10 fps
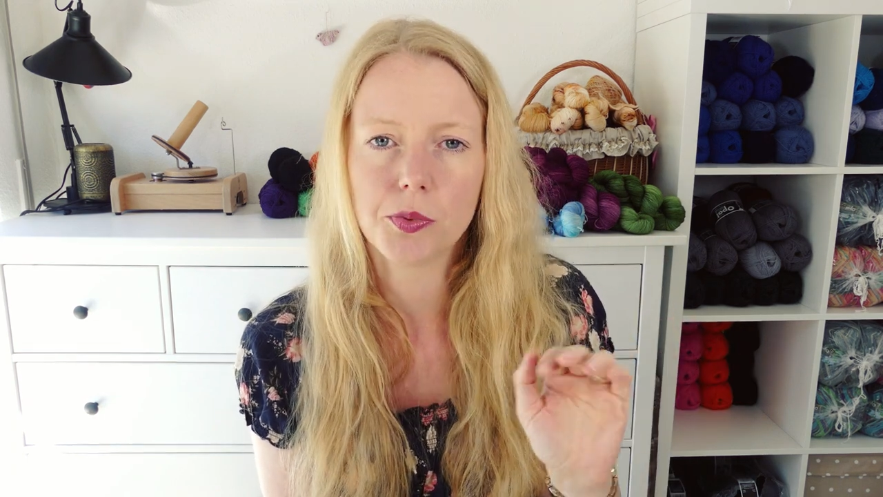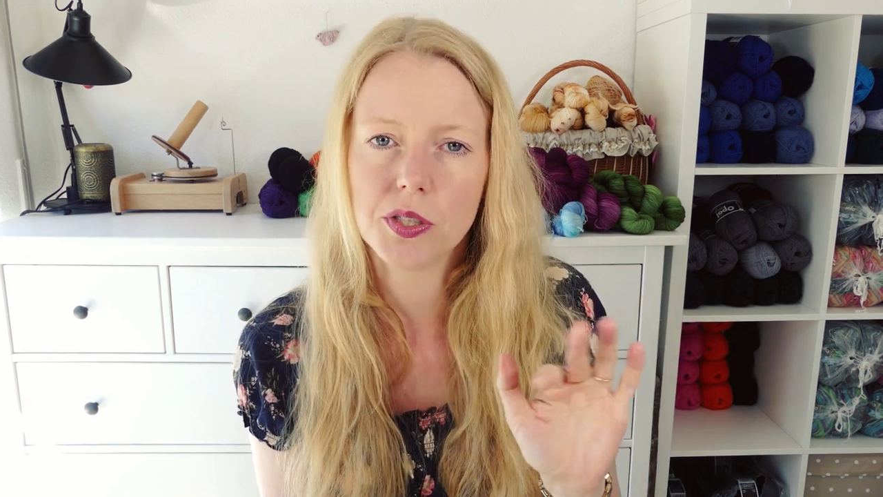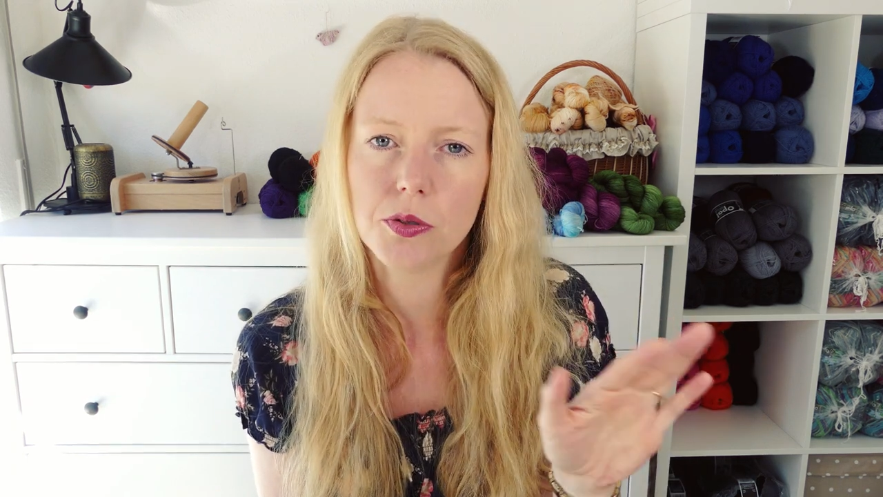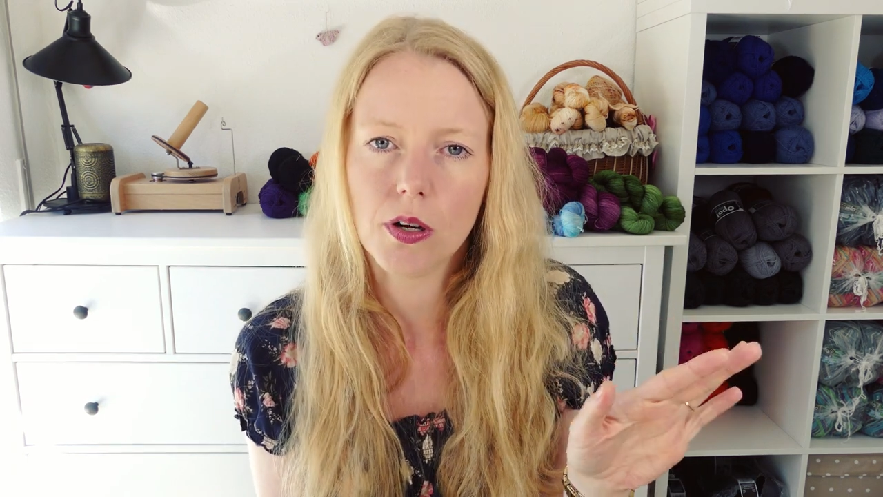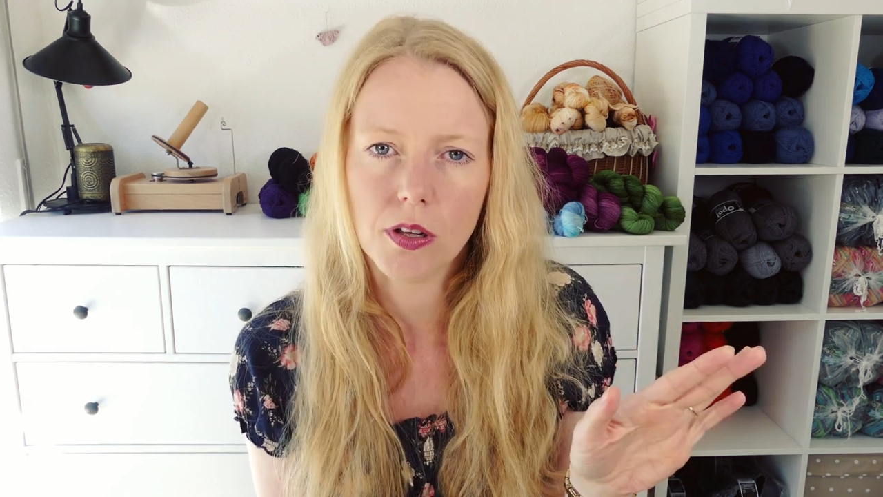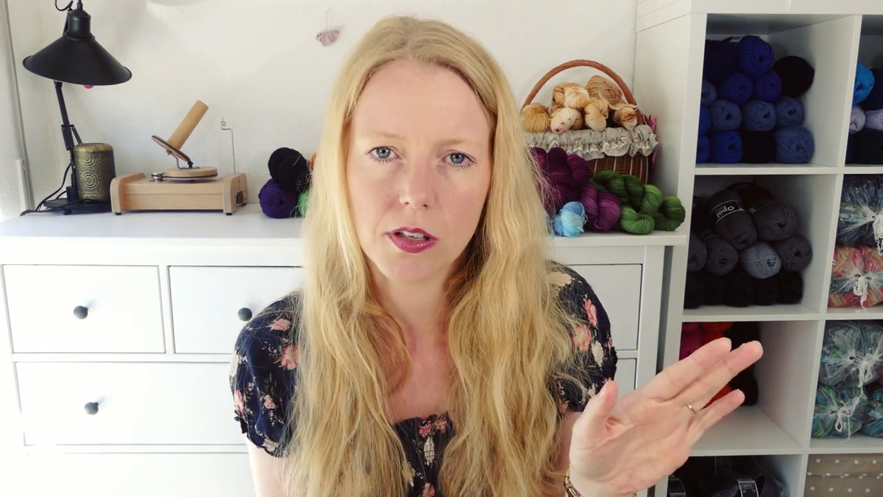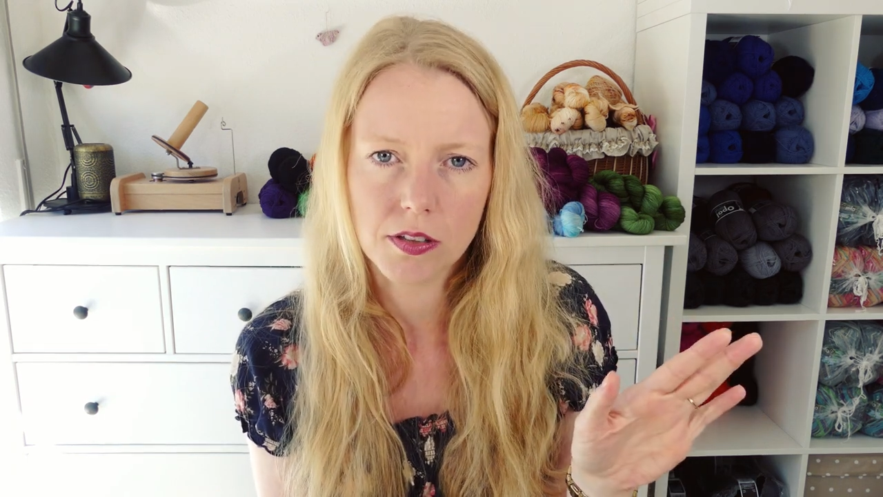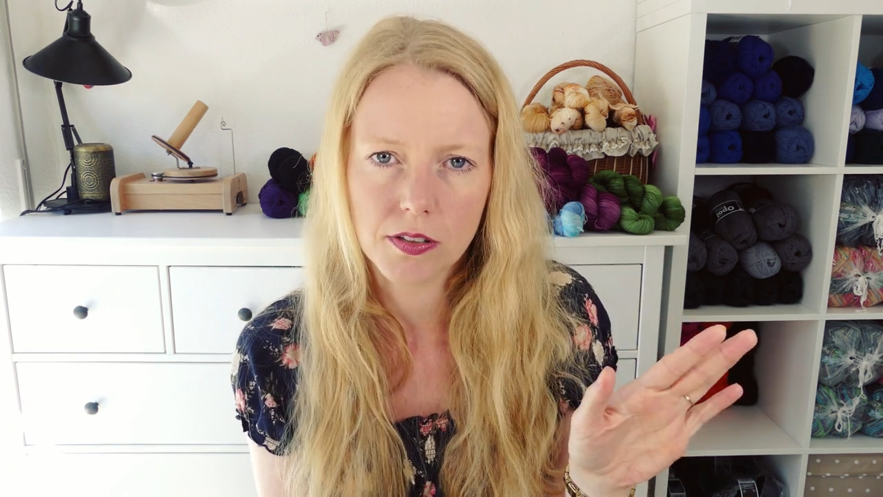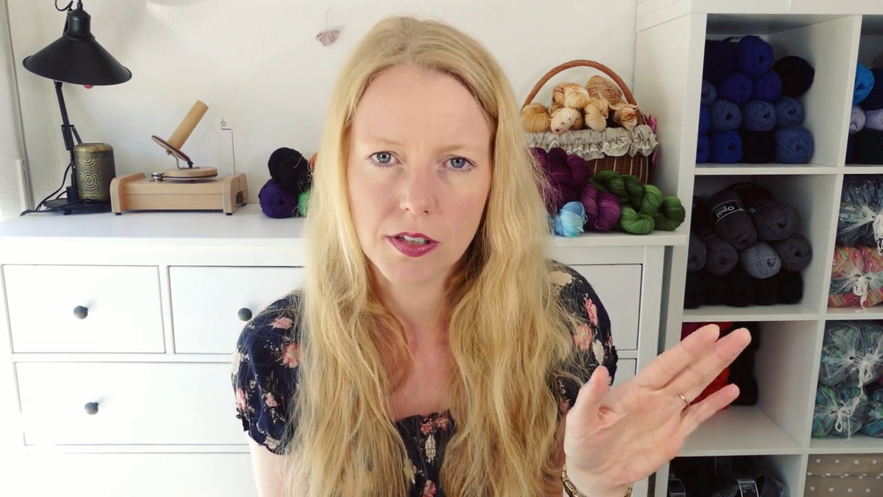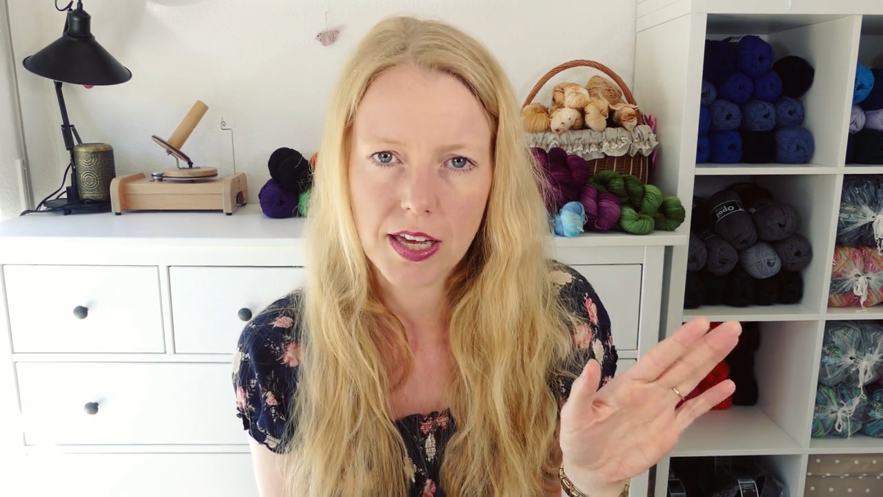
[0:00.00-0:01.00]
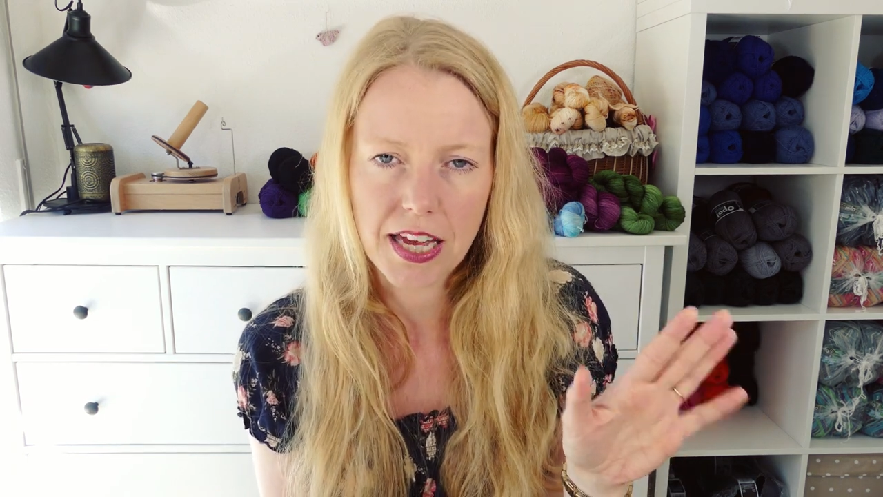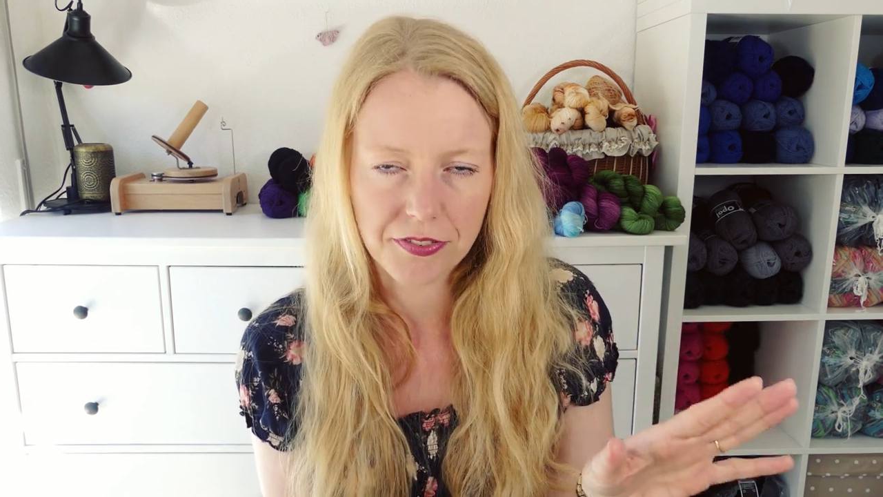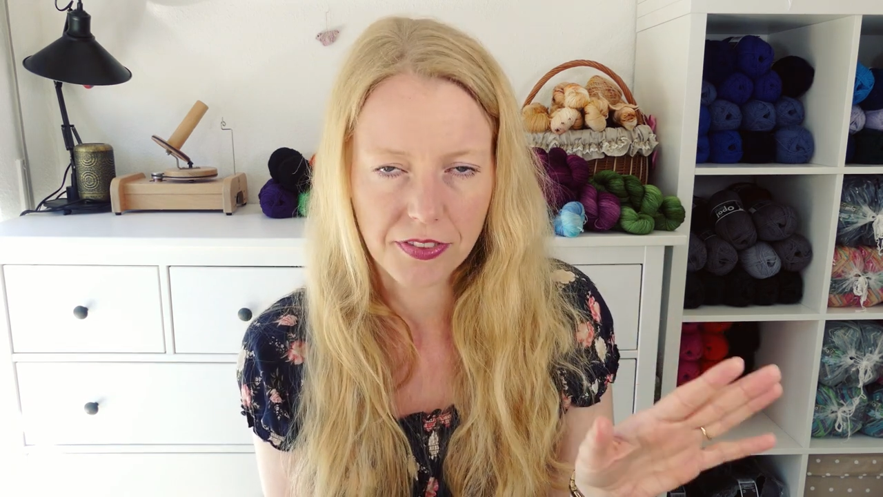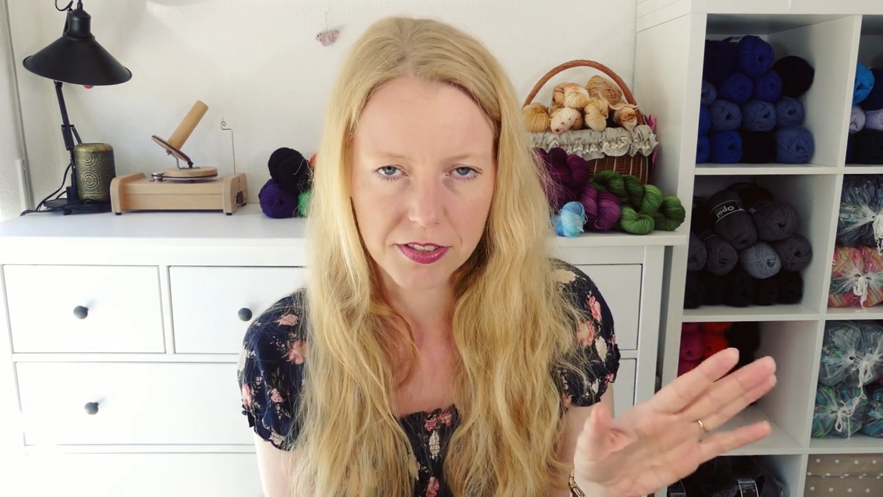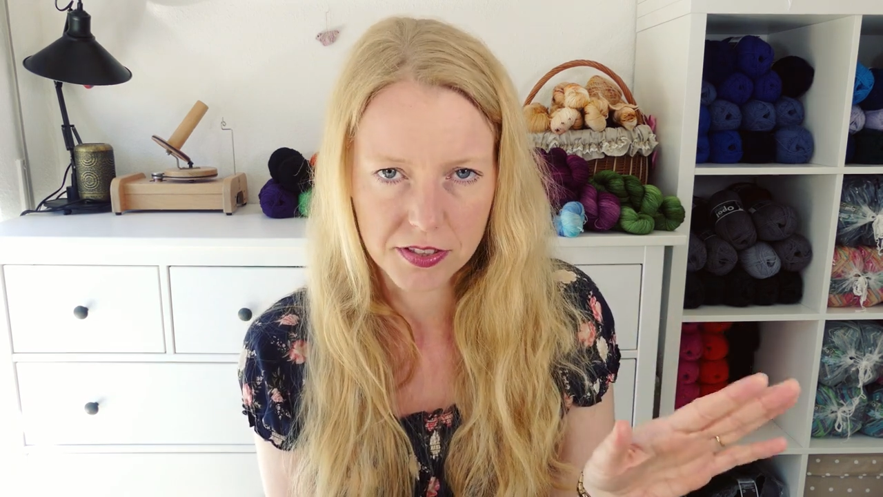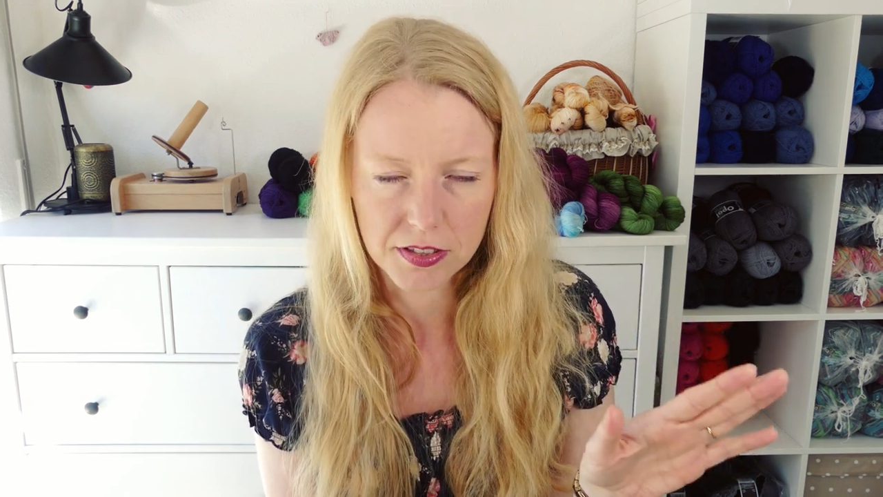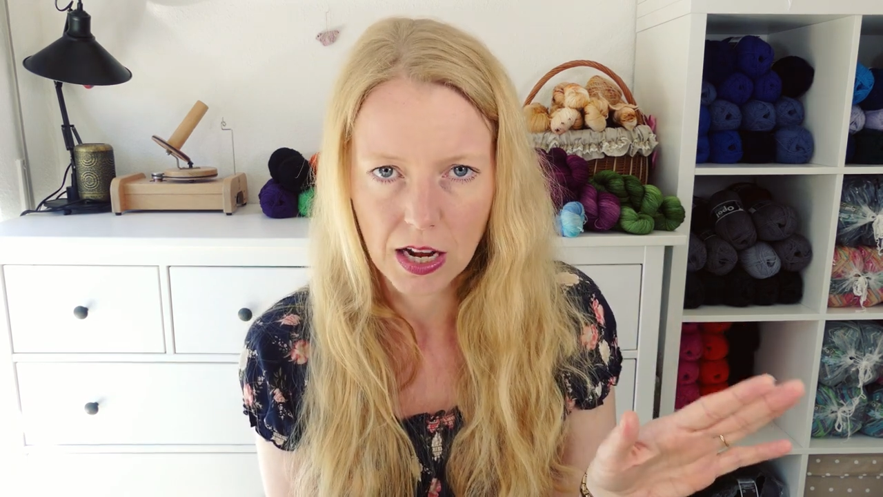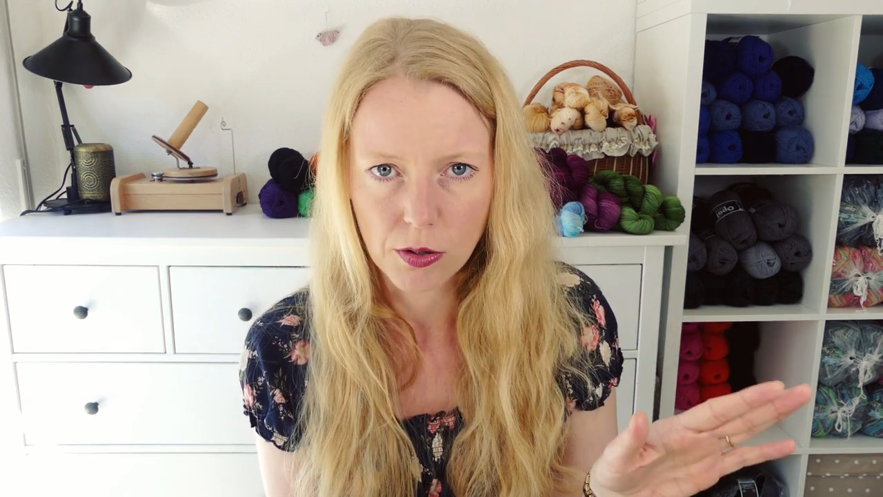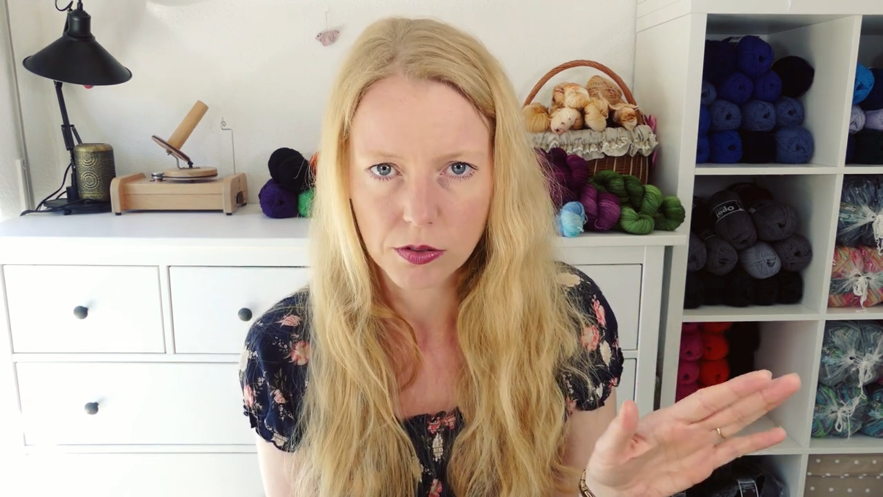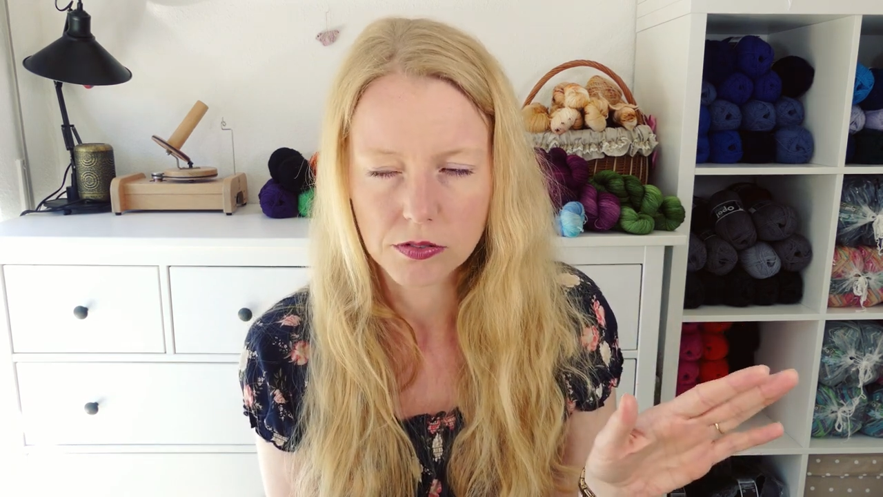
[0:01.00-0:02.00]
We do all have this
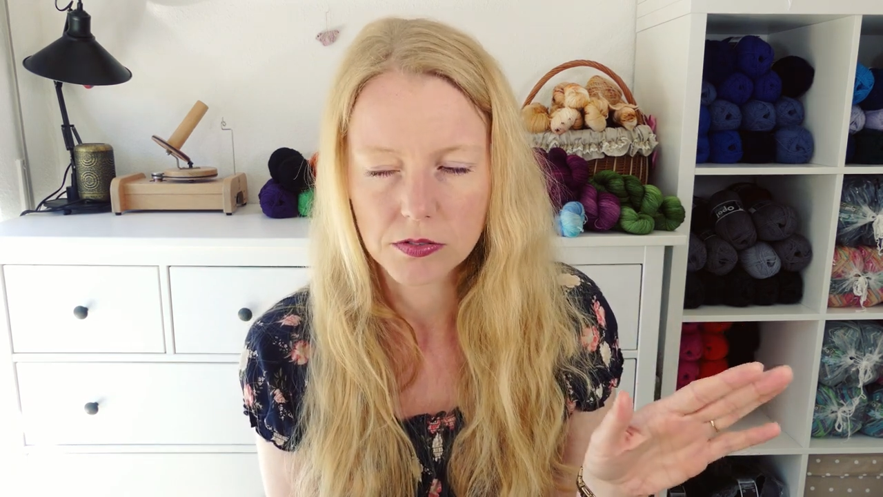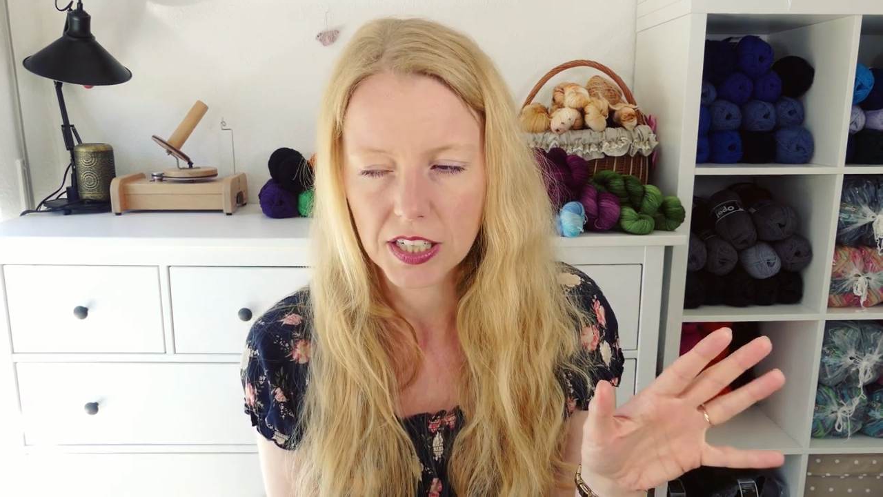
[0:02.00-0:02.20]
now